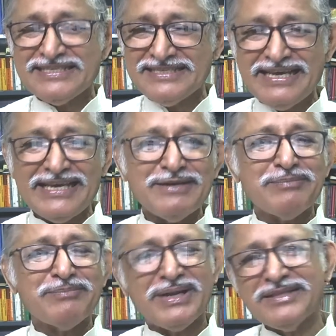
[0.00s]

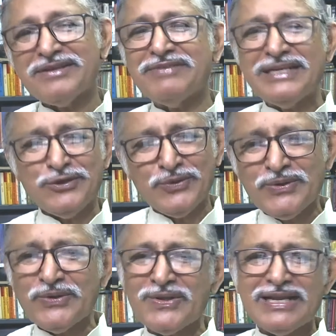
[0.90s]
saying, Brother, we
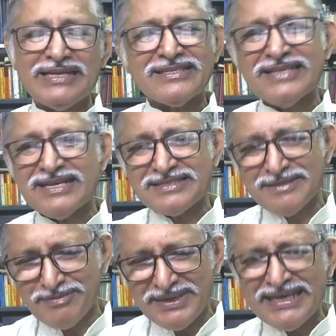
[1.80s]
don't know, let us
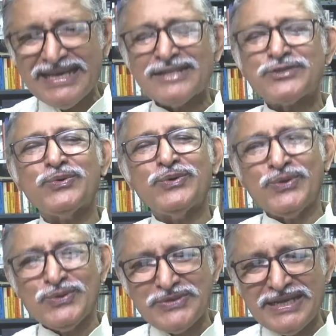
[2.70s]
ask somebody else who
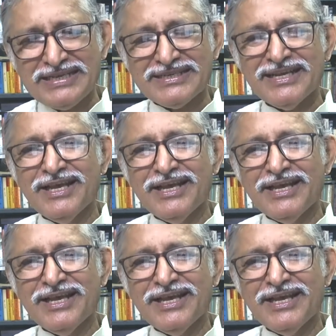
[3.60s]
knows it.